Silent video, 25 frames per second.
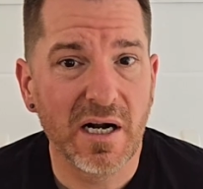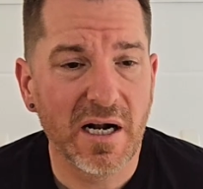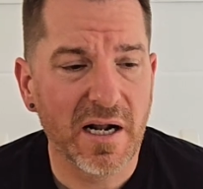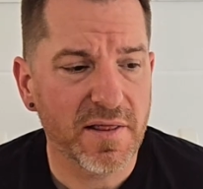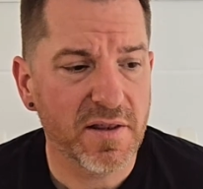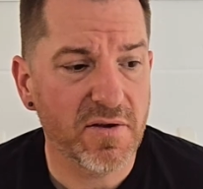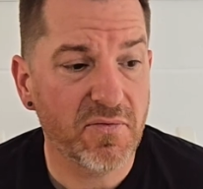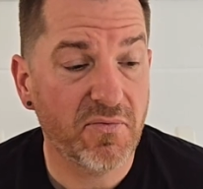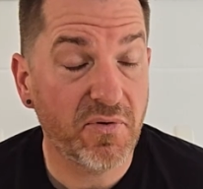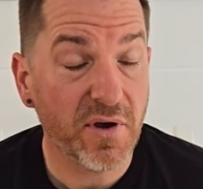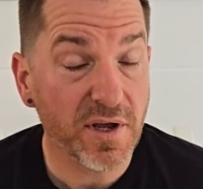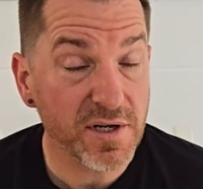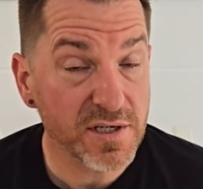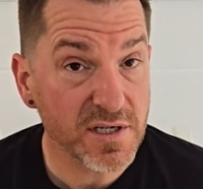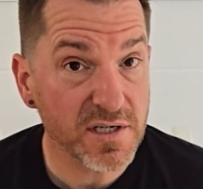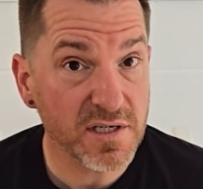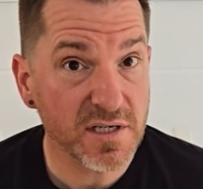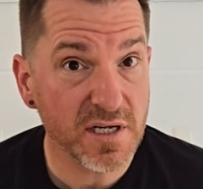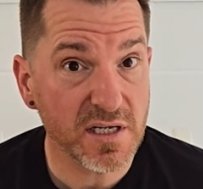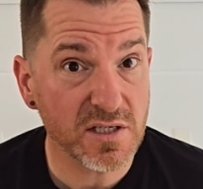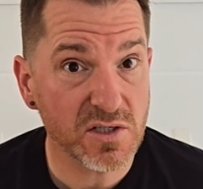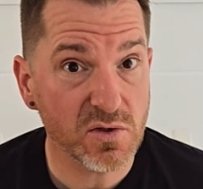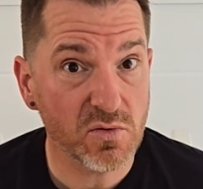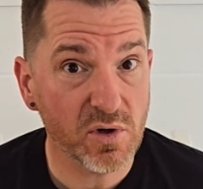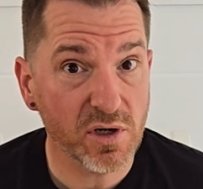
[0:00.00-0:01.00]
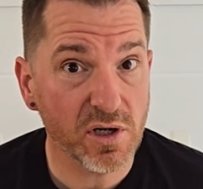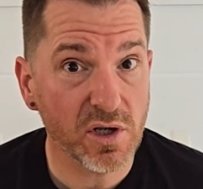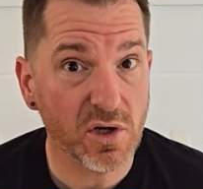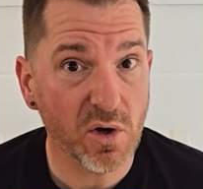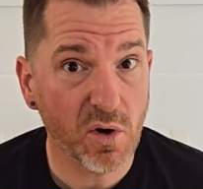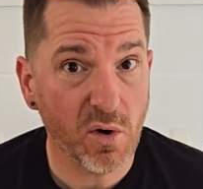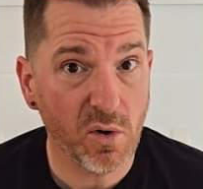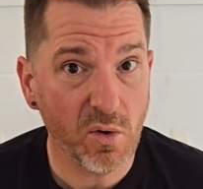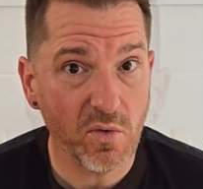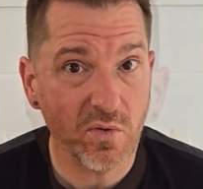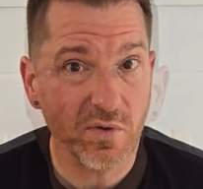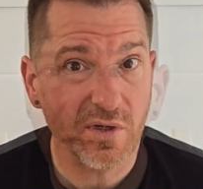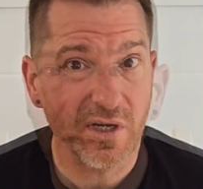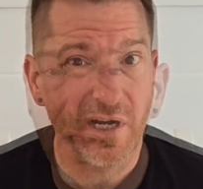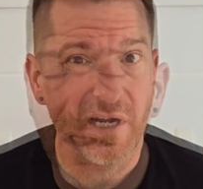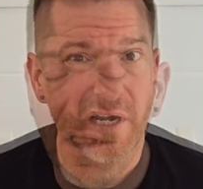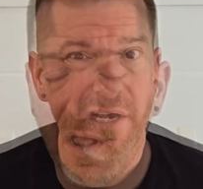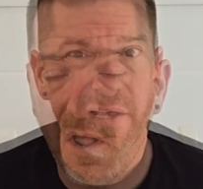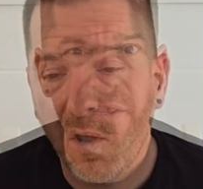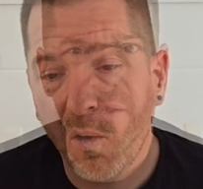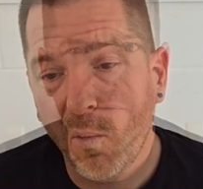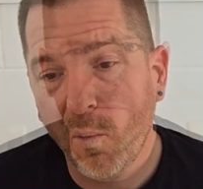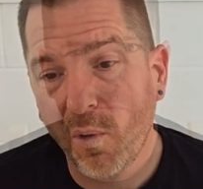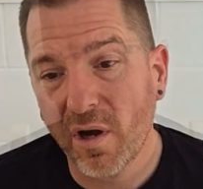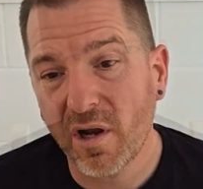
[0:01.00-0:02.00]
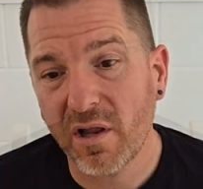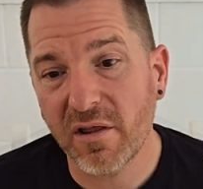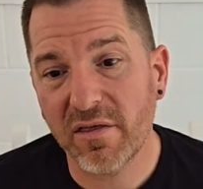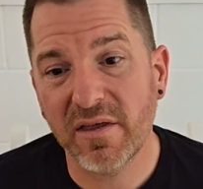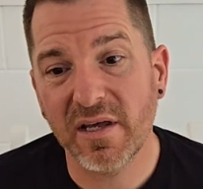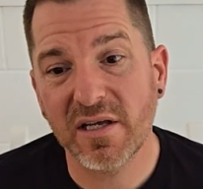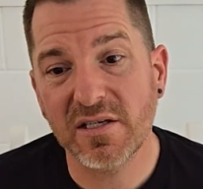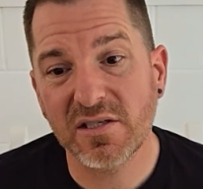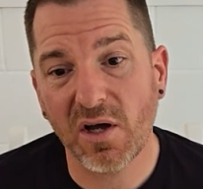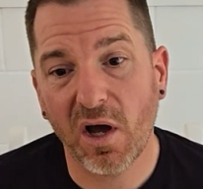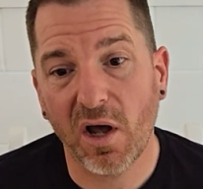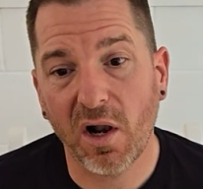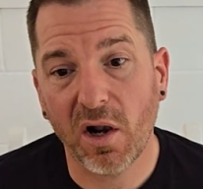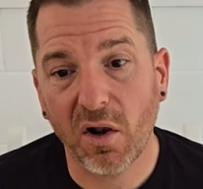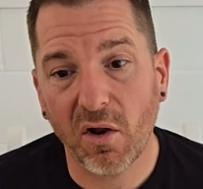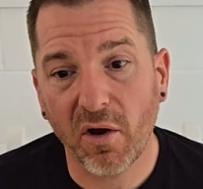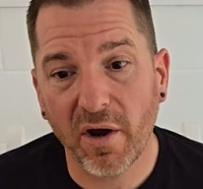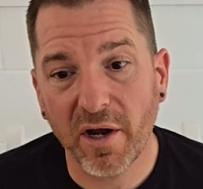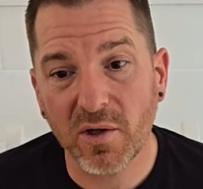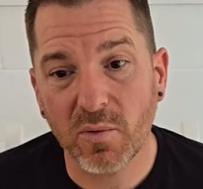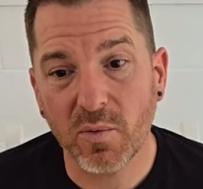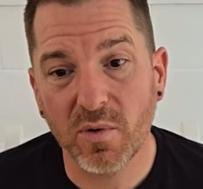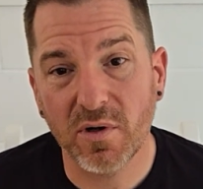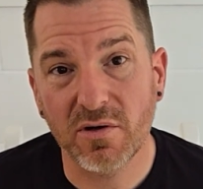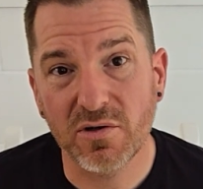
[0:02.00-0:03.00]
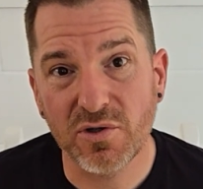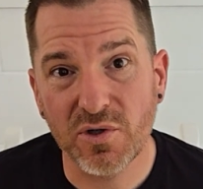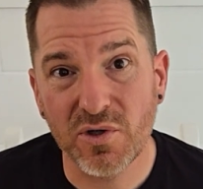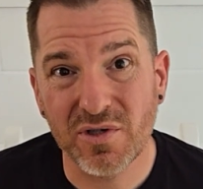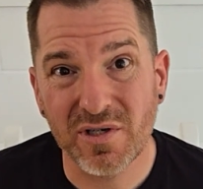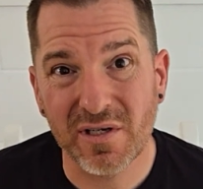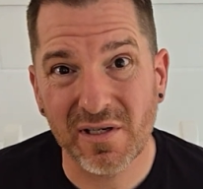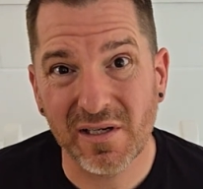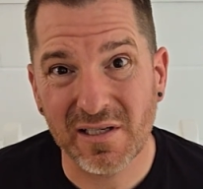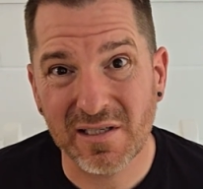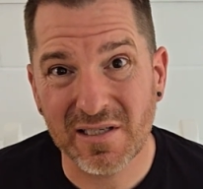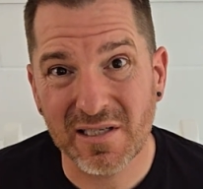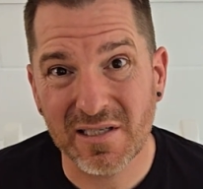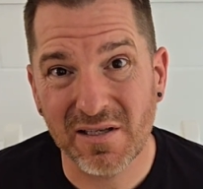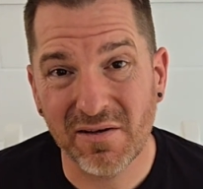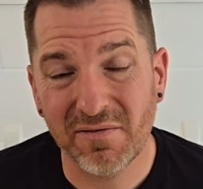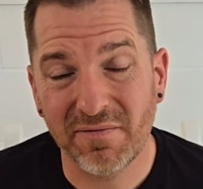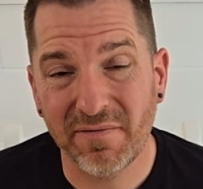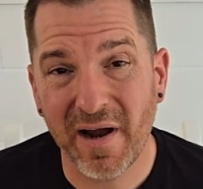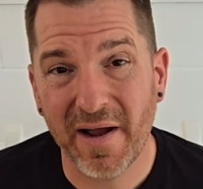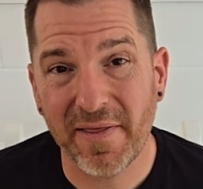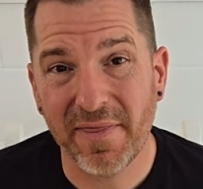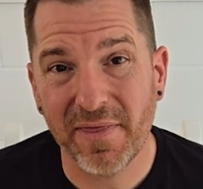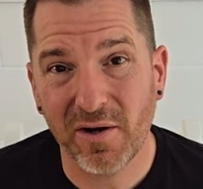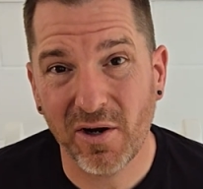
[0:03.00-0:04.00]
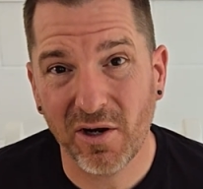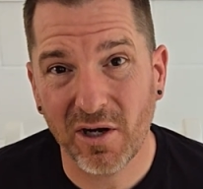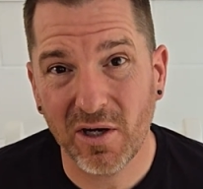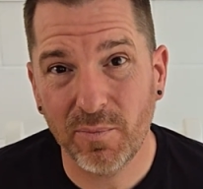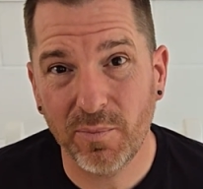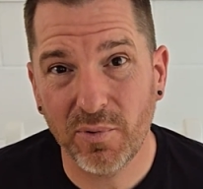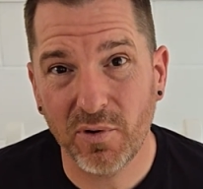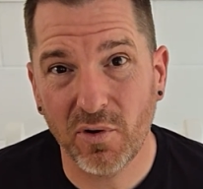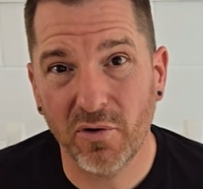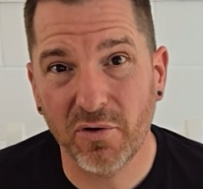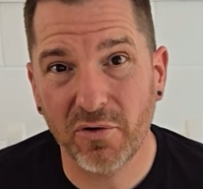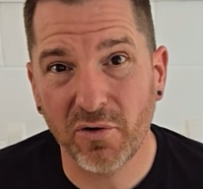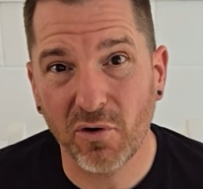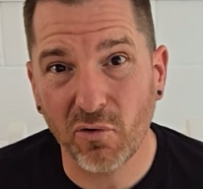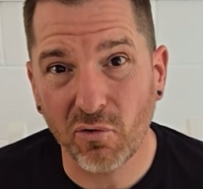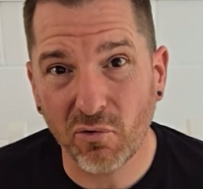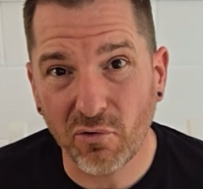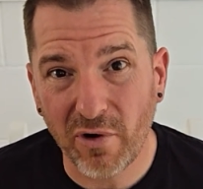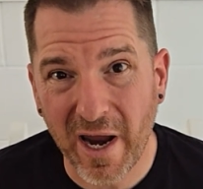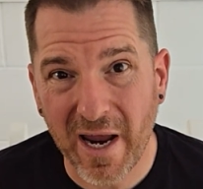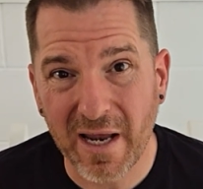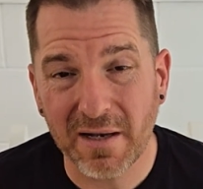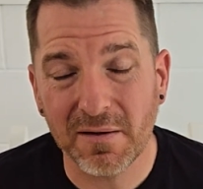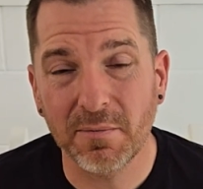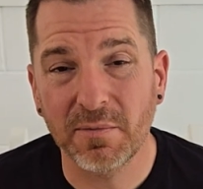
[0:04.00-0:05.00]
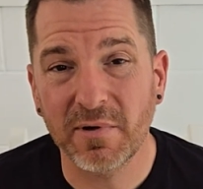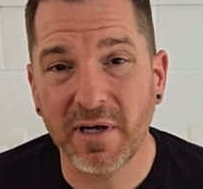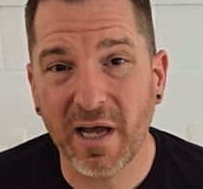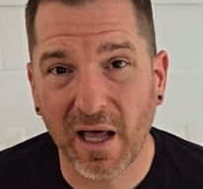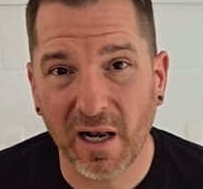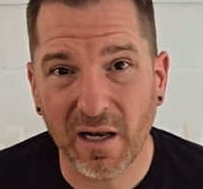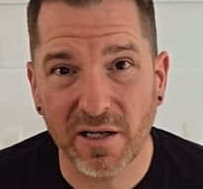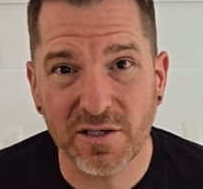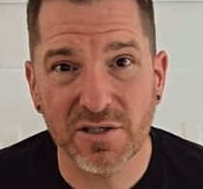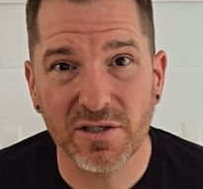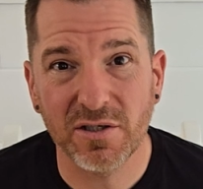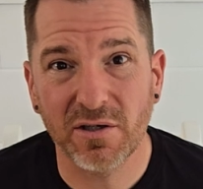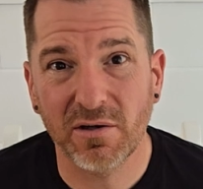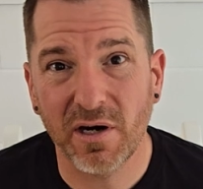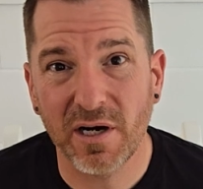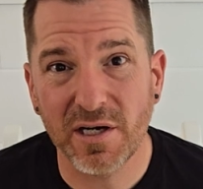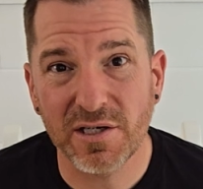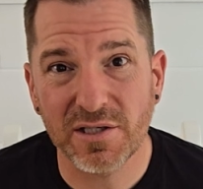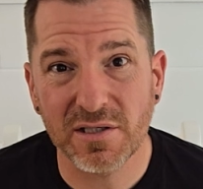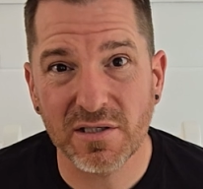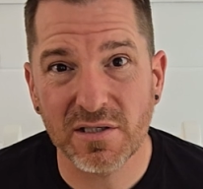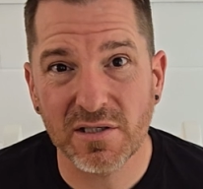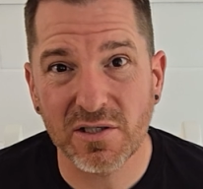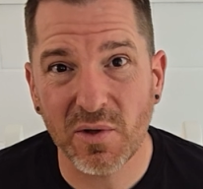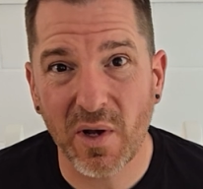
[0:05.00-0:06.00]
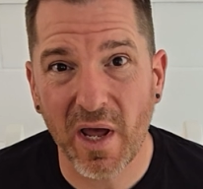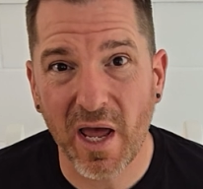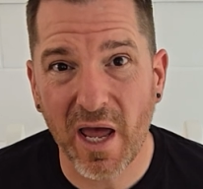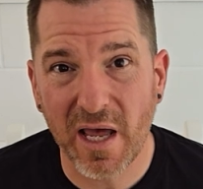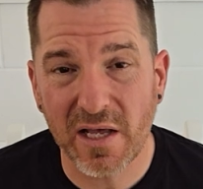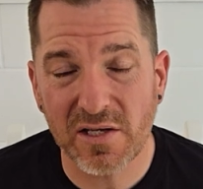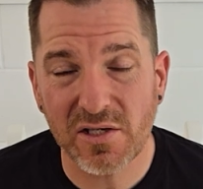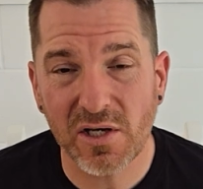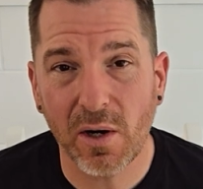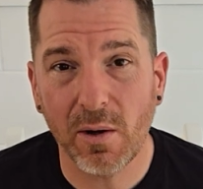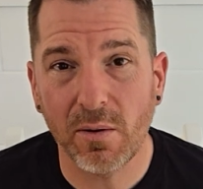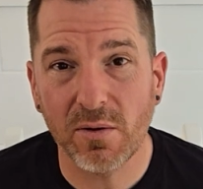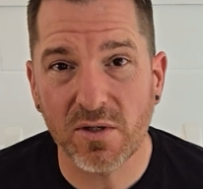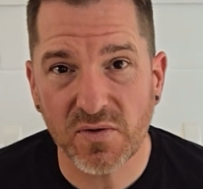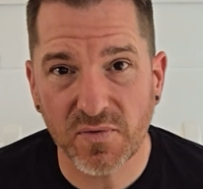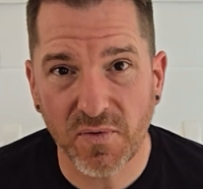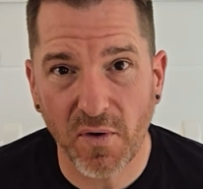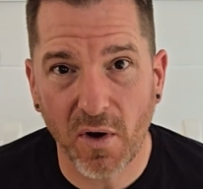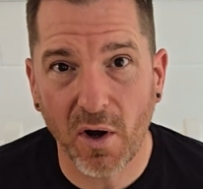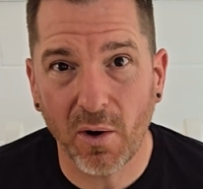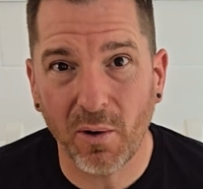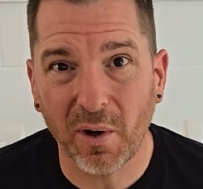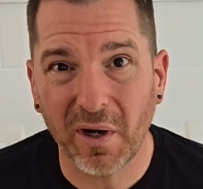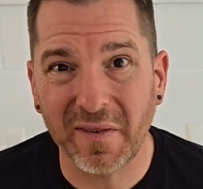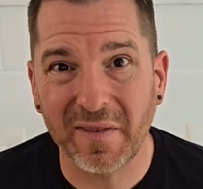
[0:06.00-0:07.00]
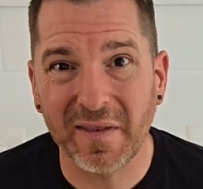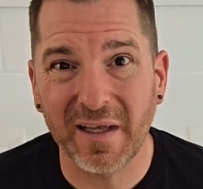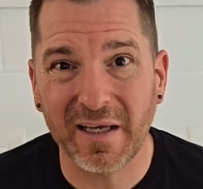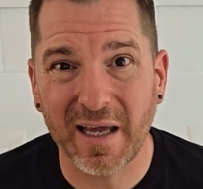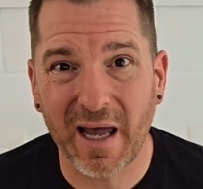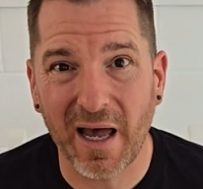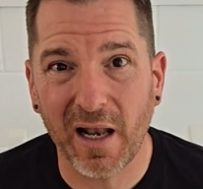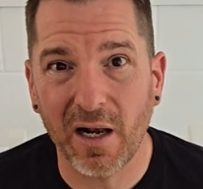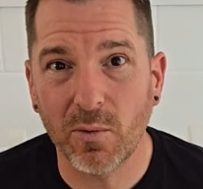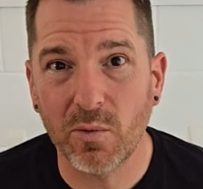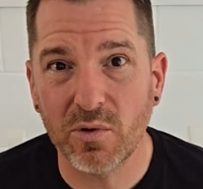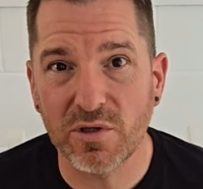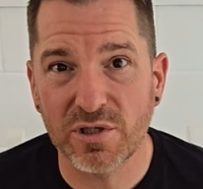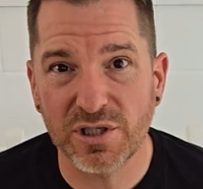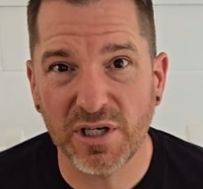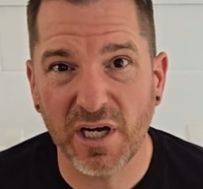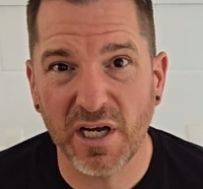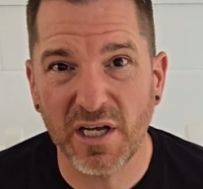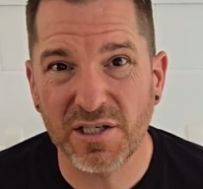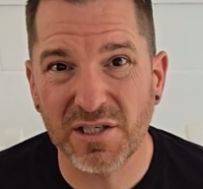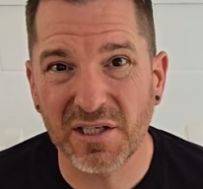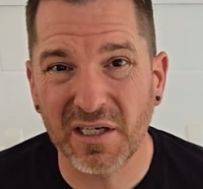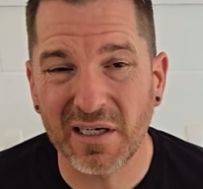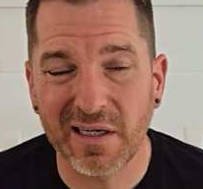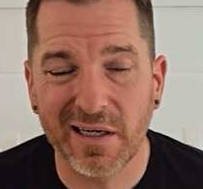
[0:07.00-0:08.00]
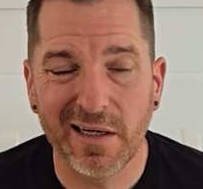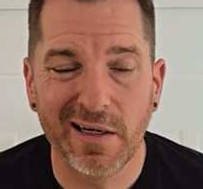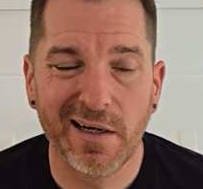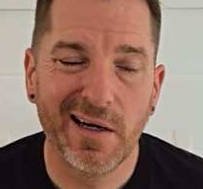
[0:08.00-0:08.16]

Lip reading: The feature set's really cool. One of the things I liked when I was using this is the fact that I could put it on a random color generation. So as I was firing, the color was changing.